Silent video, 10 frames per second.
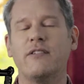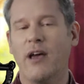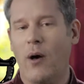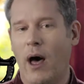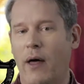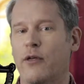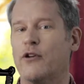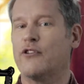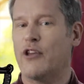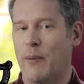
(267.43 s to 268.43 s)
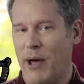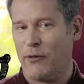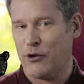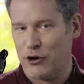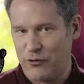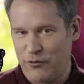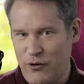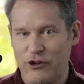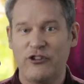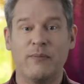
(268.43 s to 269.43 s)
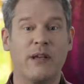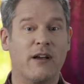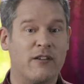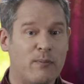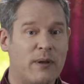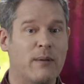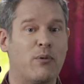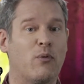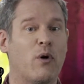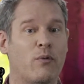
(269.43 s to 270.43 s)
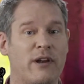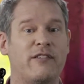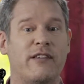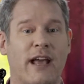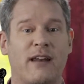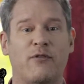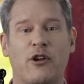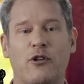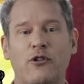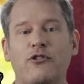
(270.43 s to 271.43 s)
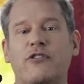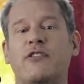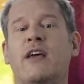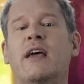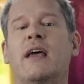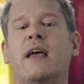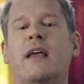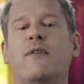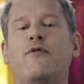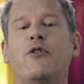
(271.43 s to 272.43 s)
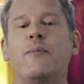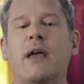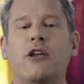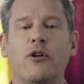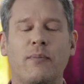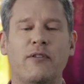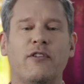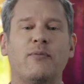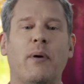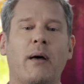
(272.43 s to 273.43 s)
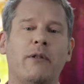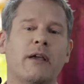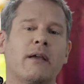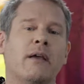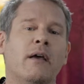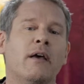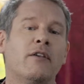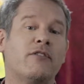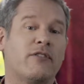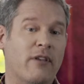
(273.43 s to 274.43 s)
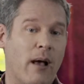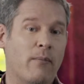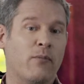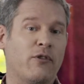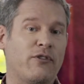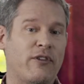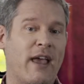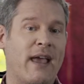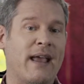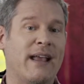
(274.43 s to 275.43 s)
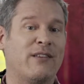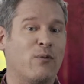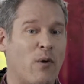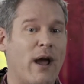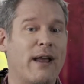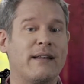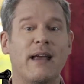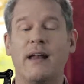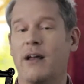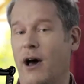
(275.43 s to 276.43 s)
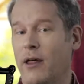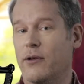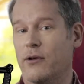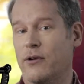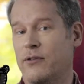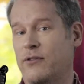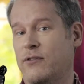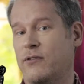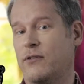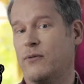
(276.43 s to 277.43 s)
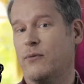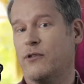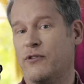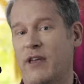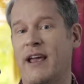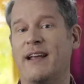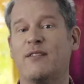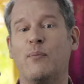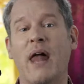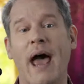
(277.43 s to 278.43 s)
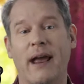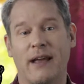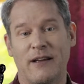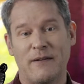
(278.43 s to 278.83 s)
to tell others about their good fortune because people will reach negative conclusions. If you make your business public, some will say it's white and others will say it's black.